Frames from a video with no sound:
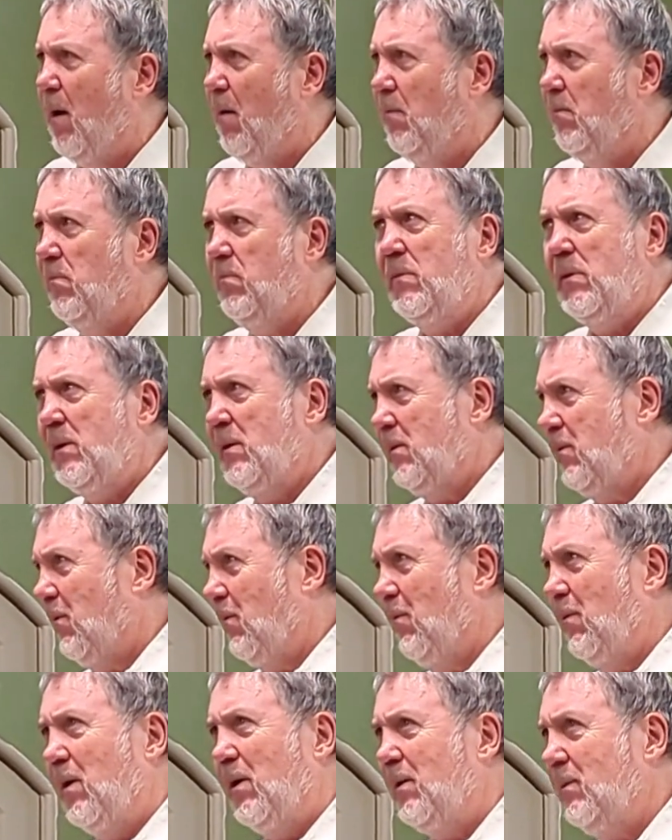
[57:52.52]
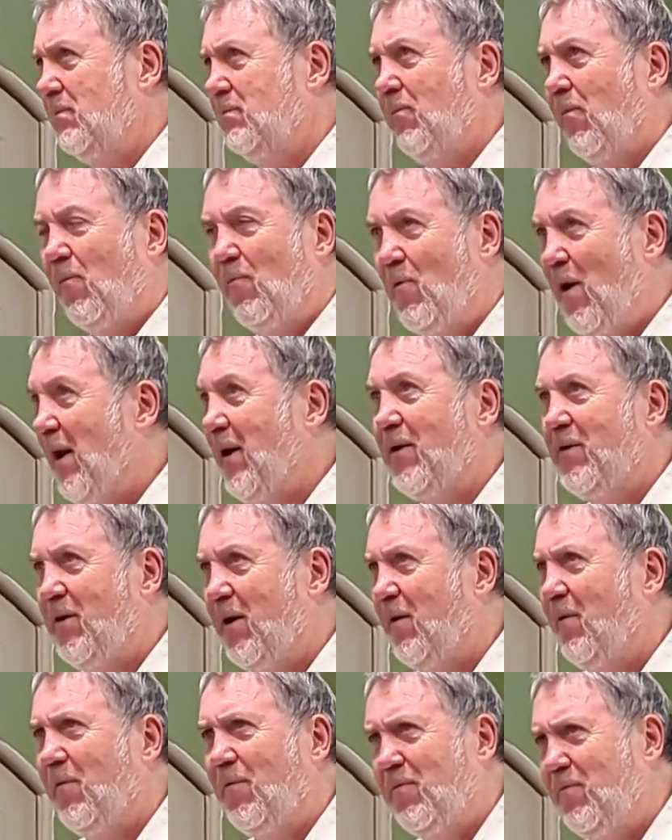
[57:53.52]
um, um, relative
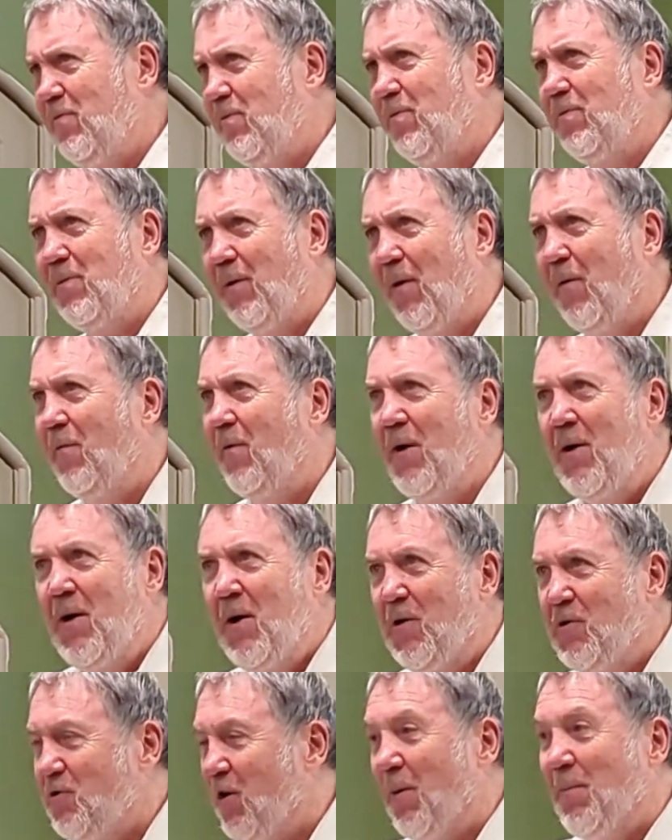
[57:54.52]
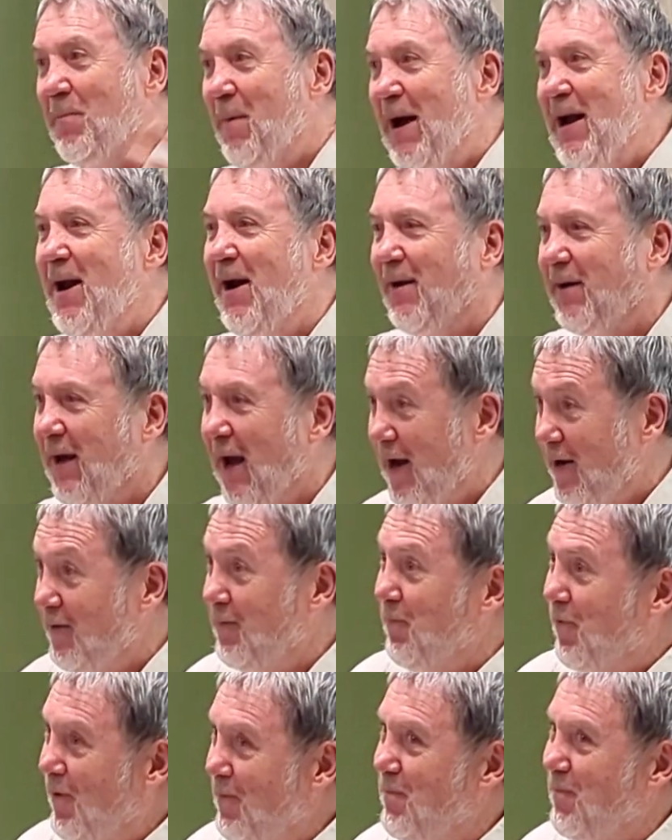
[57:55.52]
of John Maynard Keynes,
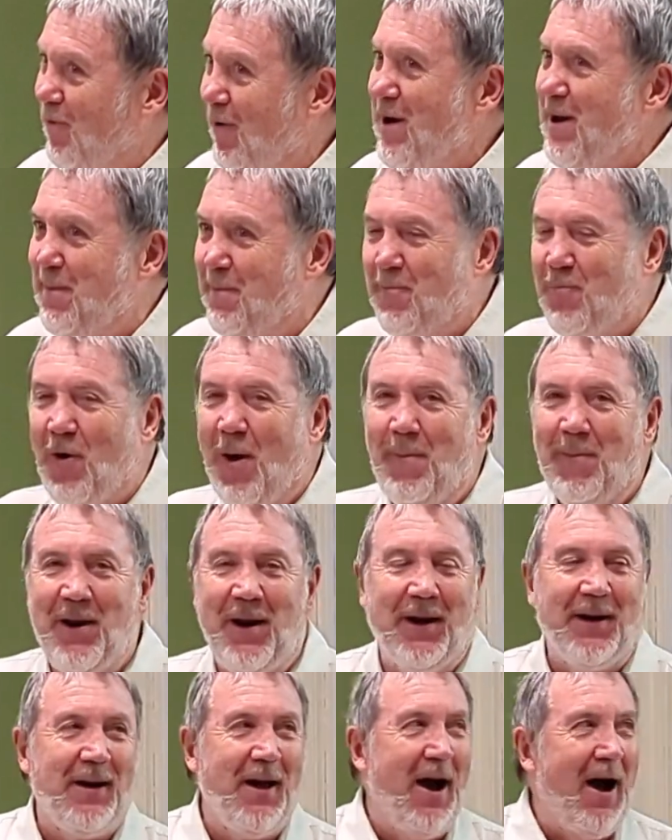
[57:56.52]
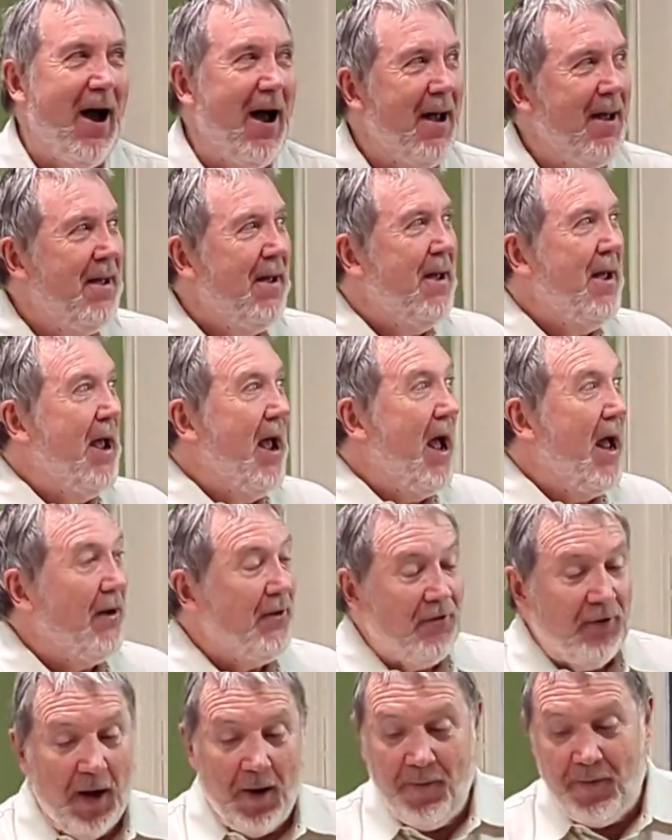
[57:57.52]
pretty, pretty prominent guy. And
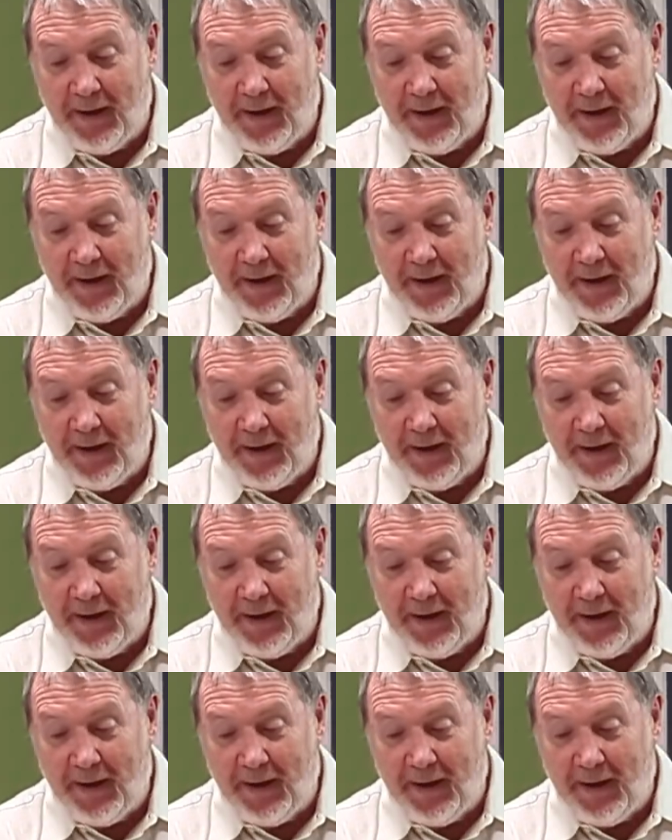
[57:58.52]
so the